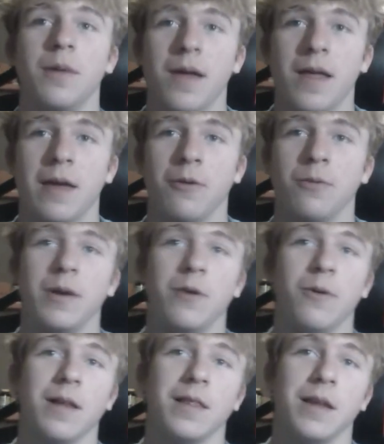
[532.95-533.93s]
It would be
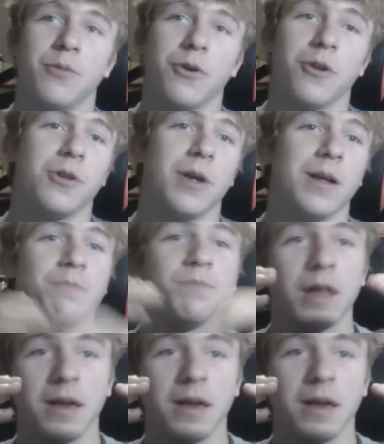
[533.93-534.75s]
greatly appreciated.